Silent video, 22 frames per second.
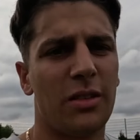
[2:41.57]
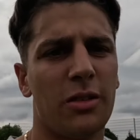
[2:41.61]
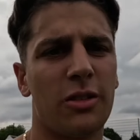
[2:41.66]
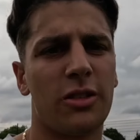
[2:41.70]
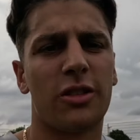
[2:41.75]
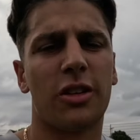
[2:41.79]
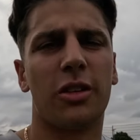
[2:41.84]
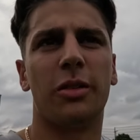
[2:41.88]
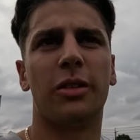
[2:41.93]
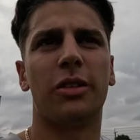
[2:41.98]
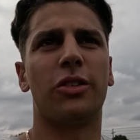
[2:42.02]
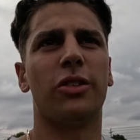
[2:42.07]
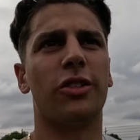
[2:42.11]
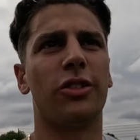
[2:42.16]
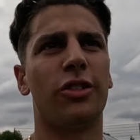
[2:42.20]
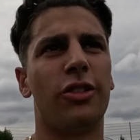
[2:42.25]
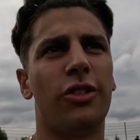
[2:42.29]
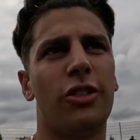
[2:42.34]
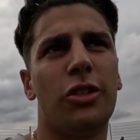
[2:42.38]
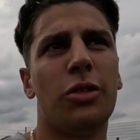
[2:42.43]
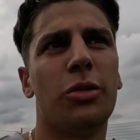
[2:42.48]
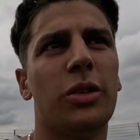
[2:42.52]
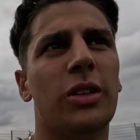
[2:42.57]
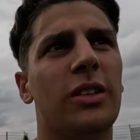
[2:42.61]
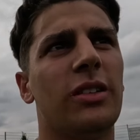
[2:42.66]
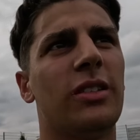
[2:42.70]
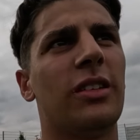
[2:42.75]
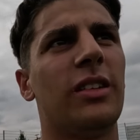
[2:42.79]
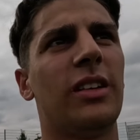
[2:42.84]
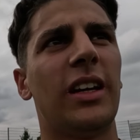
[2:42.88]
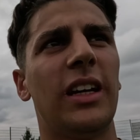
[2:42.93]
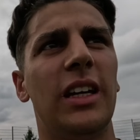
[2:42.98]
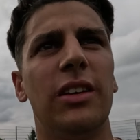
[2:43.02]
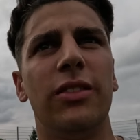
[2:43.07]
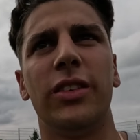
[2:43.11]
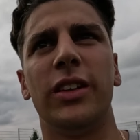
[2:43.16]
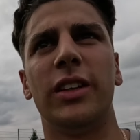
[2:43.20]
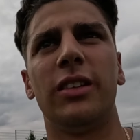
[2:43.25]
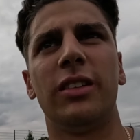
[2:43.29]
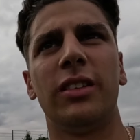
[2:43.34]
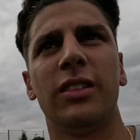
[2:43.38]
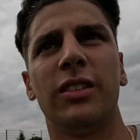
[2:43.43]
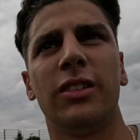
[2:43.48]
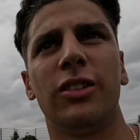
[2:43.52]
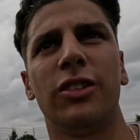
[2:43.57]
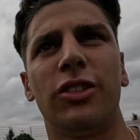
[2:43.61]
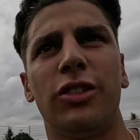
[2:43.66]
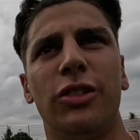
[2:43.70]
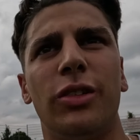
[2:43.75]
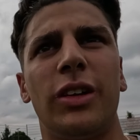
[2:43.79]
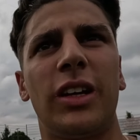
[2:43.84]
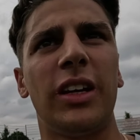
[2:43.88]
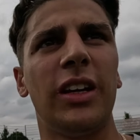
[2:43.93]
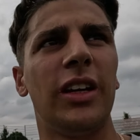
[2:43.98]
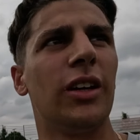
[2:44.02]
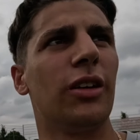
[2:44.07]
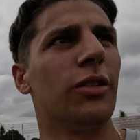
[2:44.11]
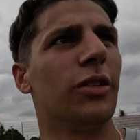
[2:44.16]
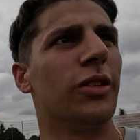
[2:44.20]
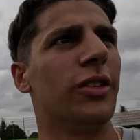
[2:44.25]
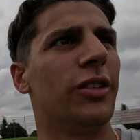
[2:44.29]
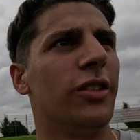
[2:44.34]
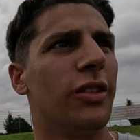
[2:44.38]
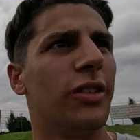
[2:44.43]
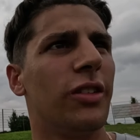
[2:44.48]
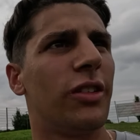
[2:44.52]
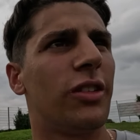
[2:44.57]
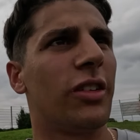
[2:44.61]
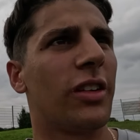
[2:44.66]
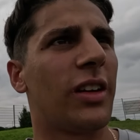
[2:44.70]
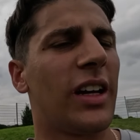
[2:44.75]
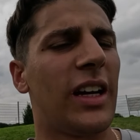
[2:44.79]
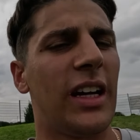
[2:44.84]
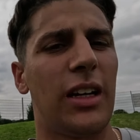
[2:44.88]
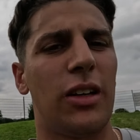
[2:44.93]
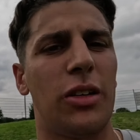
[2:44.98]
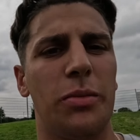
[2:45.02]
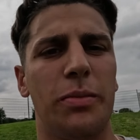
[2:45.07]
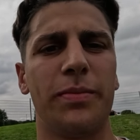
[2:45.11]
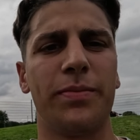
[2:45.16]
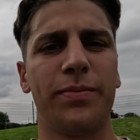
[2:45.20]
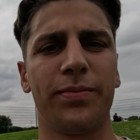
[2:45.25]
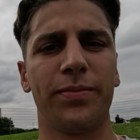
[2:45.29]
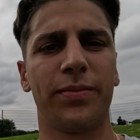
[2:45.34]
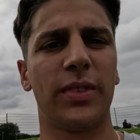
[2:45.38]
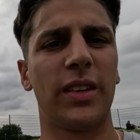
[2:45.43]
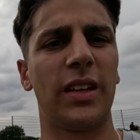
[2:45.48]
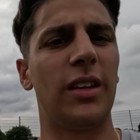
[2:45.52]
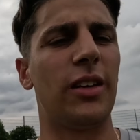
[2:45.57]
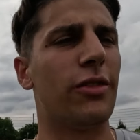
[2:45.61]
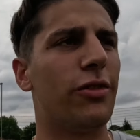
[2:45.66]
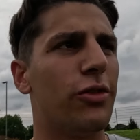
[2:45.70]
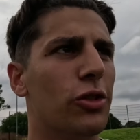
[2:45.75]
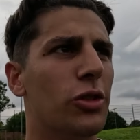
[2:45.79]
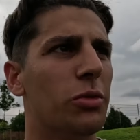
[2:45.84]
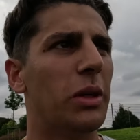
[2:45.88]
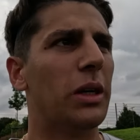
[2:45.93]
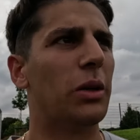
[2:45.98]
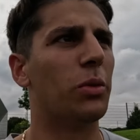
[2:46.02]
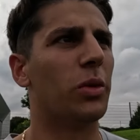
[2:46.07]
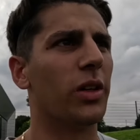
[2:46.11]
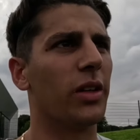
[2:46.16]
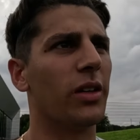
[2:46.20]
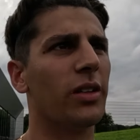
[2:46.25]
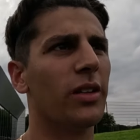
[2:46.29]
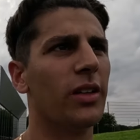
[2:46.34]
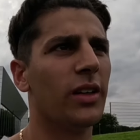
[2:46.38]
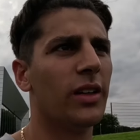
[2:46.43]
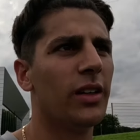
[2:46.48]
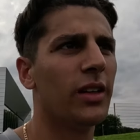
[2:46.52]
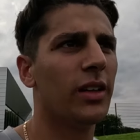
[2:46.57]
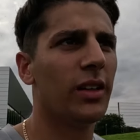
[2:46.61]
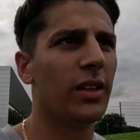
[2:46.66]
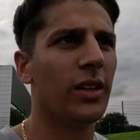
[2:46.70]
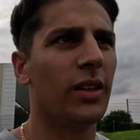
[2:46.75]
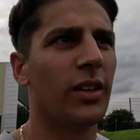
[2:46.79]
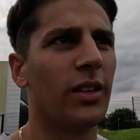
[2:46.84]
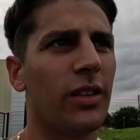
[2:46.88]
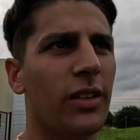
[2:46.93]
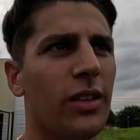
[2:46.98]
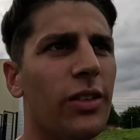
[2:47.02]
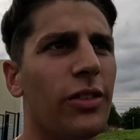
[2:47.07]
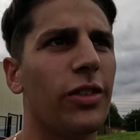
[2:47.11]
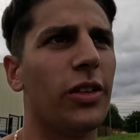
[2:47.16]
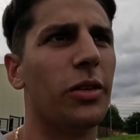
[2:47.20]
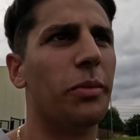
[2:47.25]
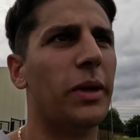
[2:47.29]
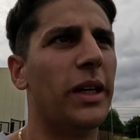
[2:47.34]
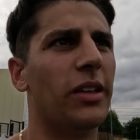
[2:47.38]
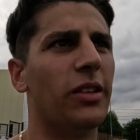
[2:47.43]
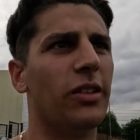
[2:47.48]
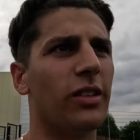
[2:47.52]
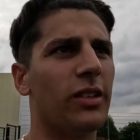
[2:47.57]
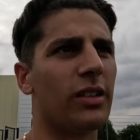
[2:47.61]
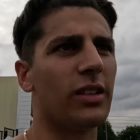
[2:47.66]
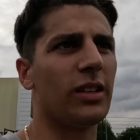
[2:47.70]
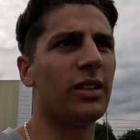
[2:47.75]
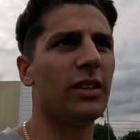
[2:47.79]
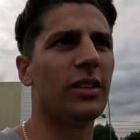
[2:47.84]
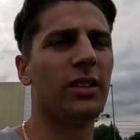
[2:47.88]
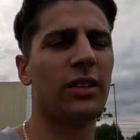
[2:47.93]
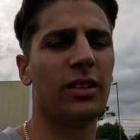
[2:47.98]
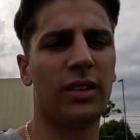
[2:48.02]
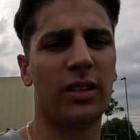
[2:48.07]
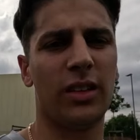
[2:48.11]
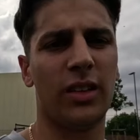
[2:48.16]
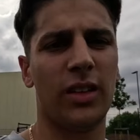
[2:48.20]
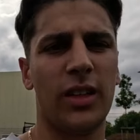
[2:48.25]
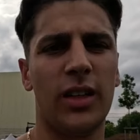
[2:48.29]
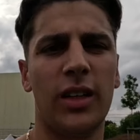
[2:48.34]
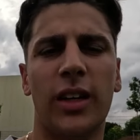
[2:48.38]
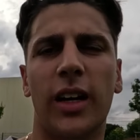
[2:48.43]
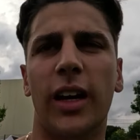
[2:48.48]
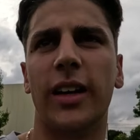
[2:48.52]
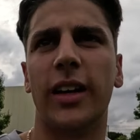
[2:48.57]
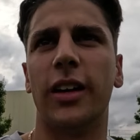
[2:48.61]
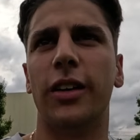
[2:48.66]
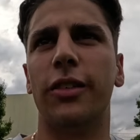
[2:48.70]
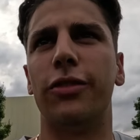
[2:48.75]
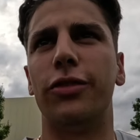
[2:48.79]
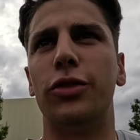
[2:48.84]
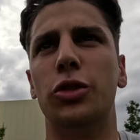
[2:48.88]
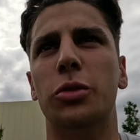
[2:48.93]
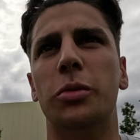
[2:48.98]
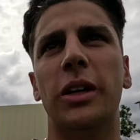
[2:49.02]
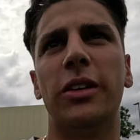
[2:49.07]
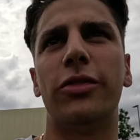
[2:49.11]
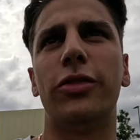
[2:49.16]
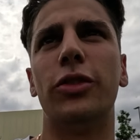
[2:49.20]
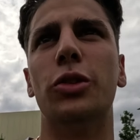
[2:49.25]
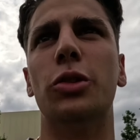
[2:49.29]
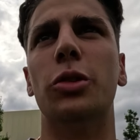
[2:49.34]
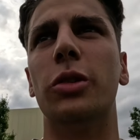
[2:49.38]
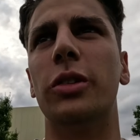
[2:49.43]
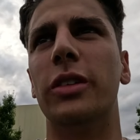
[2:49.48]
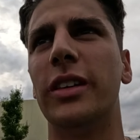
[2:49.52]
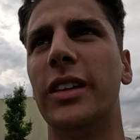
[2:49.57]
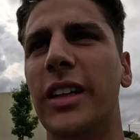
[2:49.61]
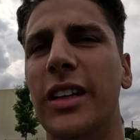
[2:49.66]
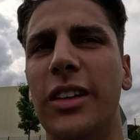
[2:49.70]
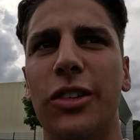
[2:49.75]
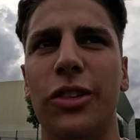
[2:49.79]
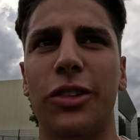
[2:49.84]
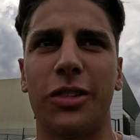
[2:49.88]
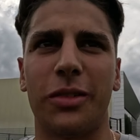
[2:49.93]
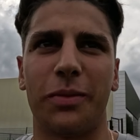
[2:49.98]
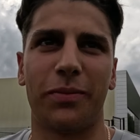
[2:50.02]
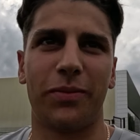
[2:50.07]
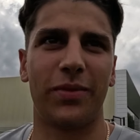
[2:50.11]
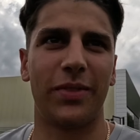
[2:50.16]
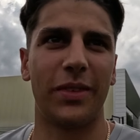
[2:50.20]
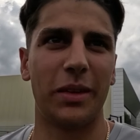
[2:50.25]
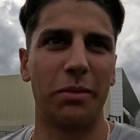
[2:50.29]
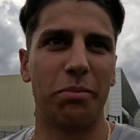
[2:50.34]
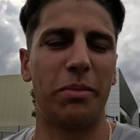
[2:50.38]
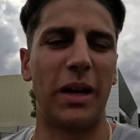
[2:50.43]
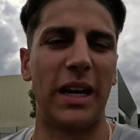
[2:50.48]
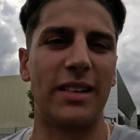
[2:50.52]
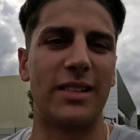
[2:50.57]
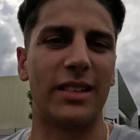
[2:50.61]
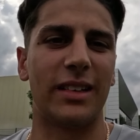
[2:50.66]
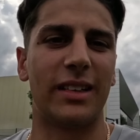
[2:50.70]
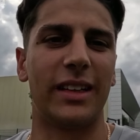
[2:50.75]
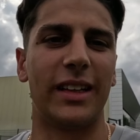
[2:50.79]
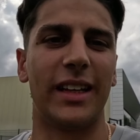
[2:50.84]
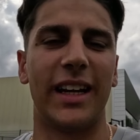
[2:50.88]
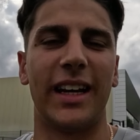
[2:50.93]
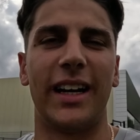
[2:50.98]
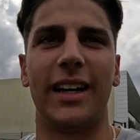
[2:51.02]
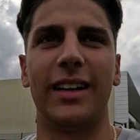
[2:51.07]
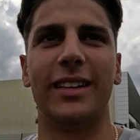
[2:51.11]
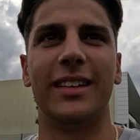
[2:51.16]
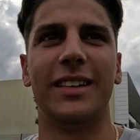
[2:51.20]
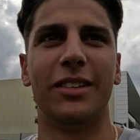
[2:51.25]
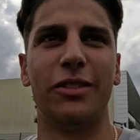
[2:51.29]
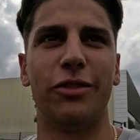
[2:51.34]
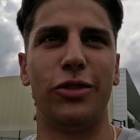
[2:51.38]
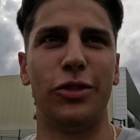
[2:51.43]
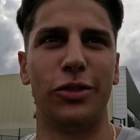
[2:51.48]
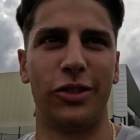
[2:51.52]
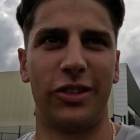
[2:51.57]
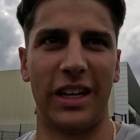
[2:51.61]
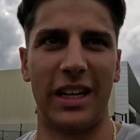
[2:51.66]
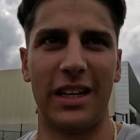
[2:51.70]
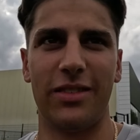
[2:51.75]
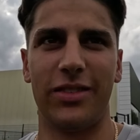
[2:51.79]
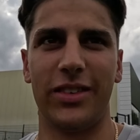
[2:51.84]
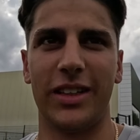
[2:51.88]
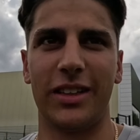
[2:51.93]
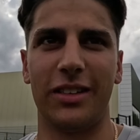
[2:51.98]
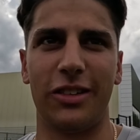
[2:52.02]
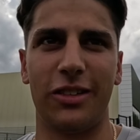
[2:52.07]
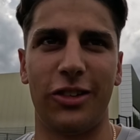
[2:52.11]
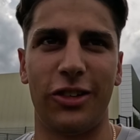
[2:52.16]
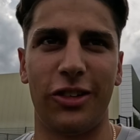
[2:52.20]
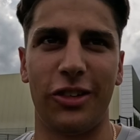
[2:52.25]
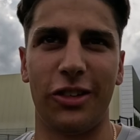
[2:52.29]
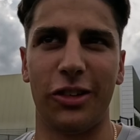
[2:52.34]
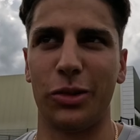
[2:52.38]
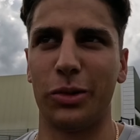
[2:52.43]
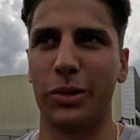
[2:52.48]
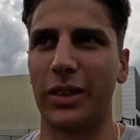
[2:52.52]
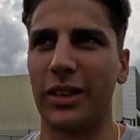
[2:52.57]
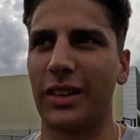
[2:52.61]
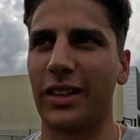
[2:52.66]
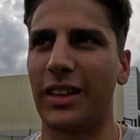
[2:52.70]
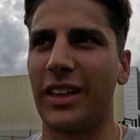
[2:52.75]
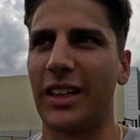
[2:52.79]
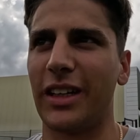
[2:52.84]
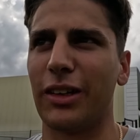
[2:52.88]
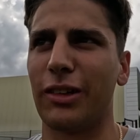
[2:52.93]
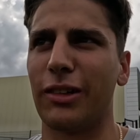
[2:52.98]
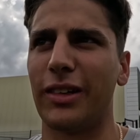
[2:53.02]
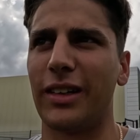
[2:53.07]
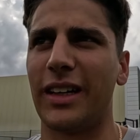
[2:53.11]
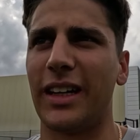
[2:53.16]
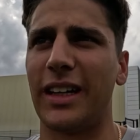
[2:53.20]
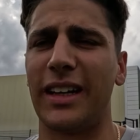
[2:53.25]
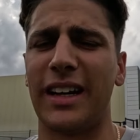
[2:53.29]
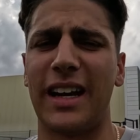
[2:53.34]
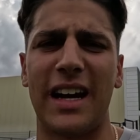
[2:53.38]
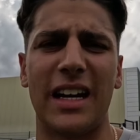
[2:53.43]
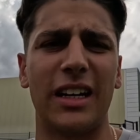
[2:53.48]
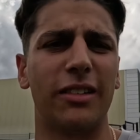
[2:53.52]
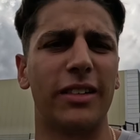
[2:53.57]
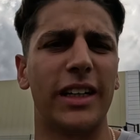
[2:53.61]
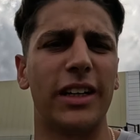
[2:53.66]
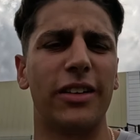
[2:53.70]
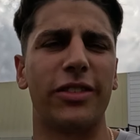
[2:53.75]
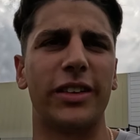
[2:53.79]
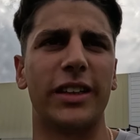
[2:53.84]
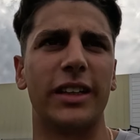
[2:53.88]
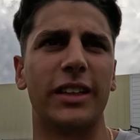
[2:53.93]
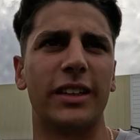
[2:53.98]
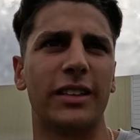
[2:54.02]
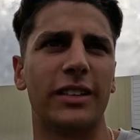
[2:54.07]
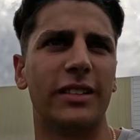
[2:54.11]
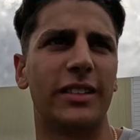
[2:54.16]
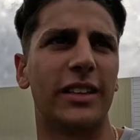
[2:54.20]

So we've got Stuart to David to Kieran to Callum in the 4x1 for the men's. And then the 4x4 is basically that, David, Stuart, Kieran and Harry, I think.